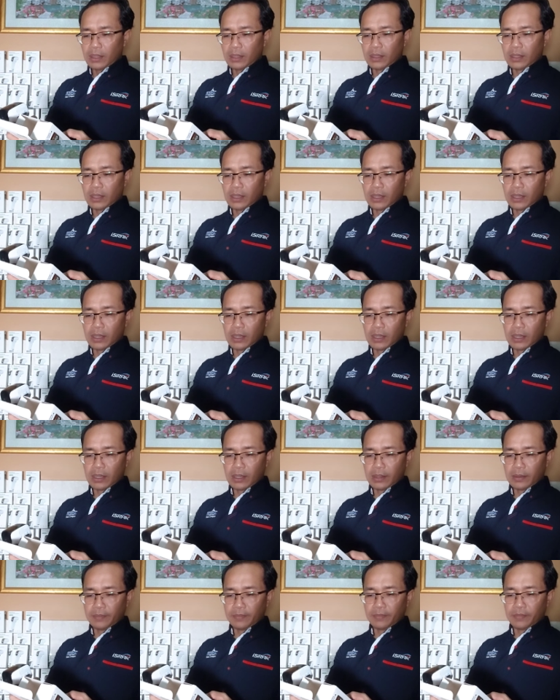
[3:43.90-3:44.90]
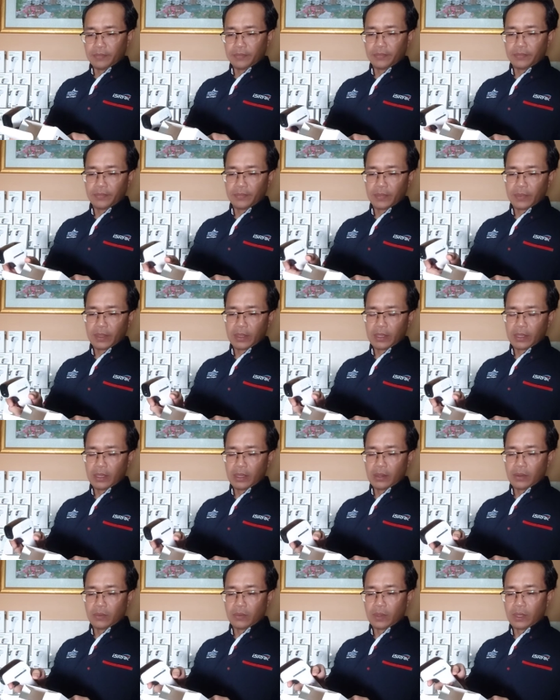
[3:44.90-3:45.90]
the um,
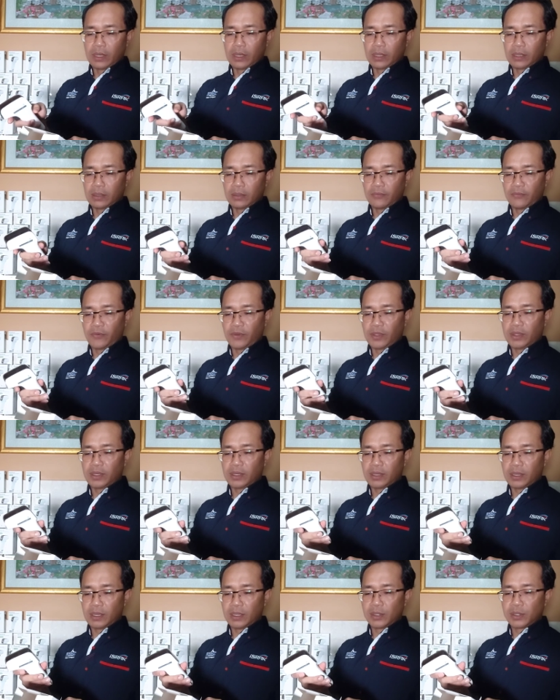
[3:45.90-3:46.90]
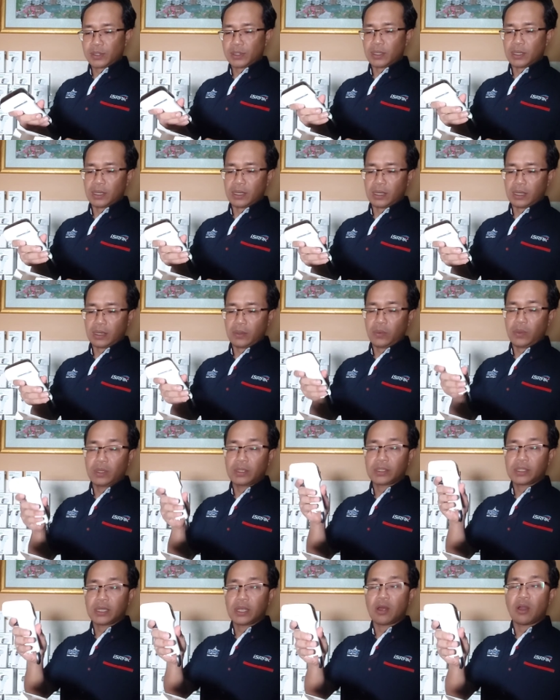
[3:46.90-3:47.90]
one uh, feature is uh, it
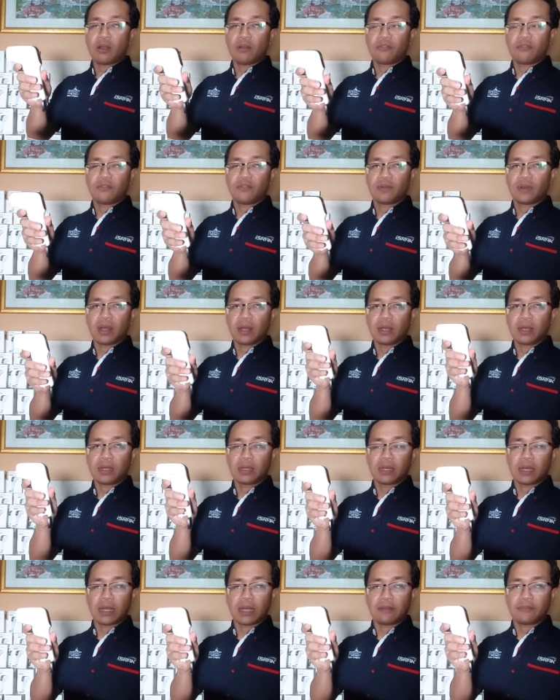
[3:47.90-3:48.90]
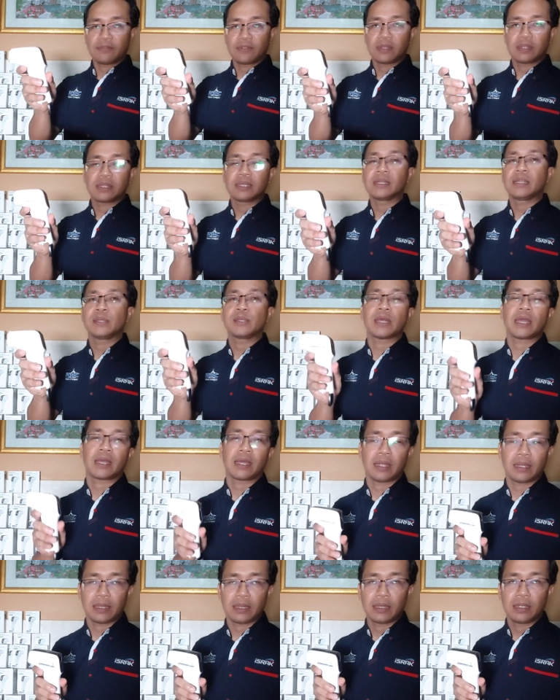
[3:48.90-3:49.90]
will turn off after 30
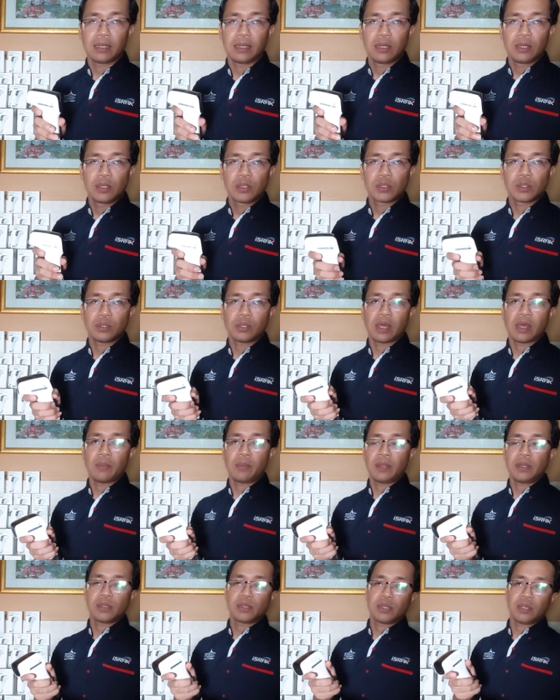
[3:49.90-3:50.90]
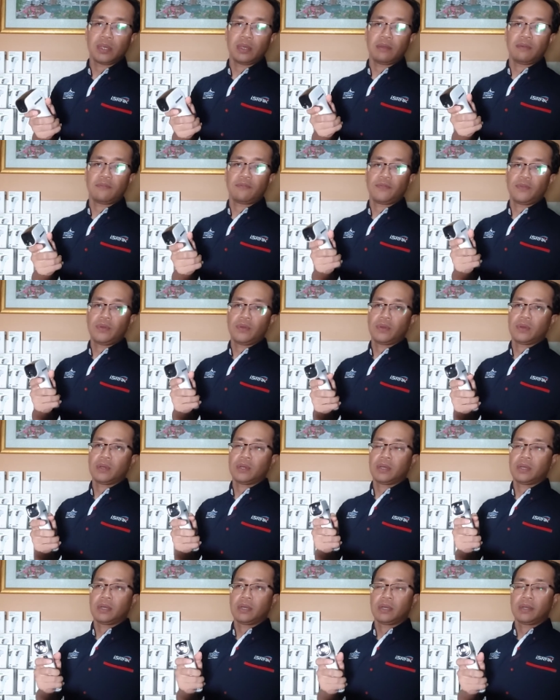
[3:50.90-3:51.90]
seconds so that means if you
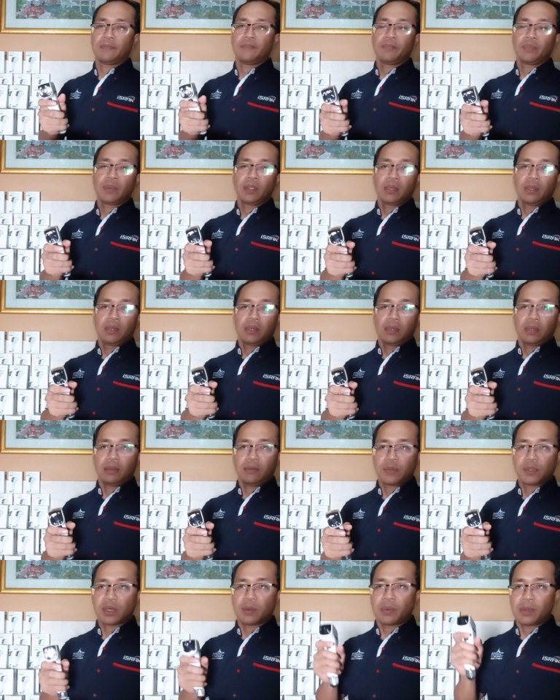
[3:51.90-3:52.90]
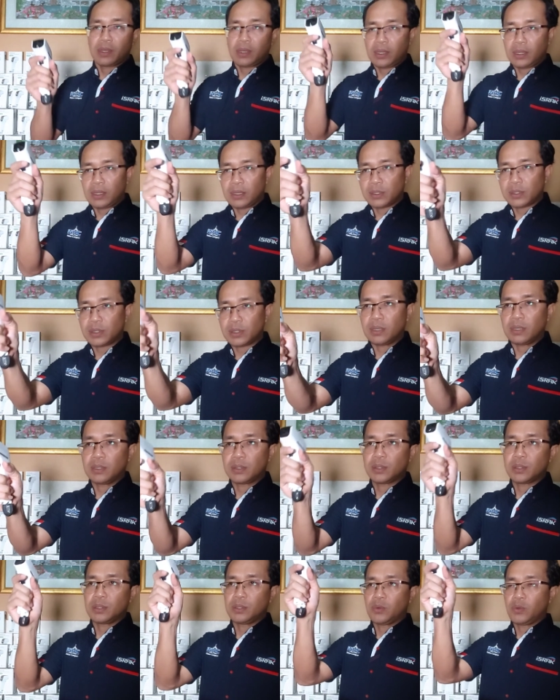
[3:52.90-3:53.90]
are if somebody is,
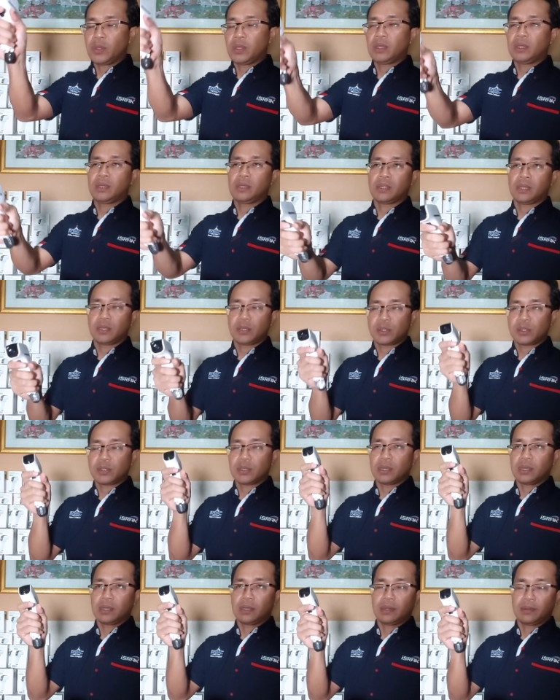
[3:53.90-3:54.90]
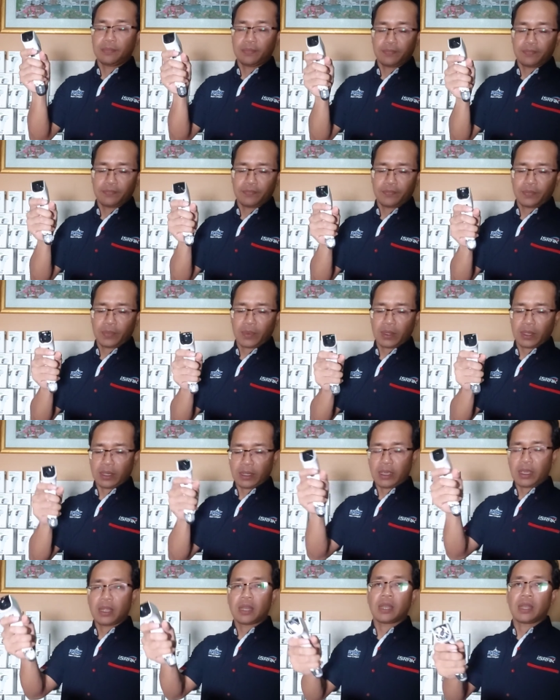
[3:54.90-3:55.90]
is doing this um,
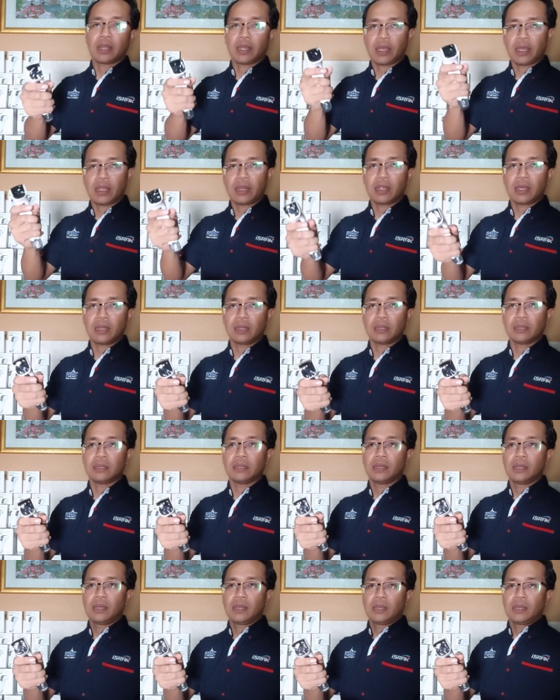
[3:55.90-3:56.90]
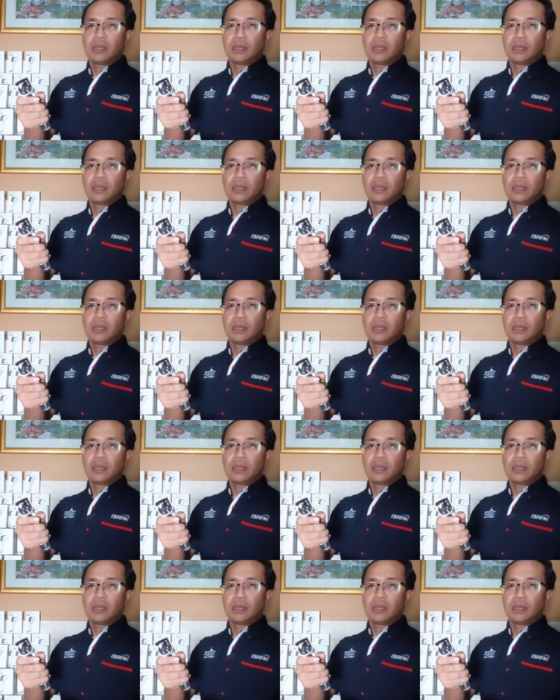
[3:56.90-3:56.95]
again and again and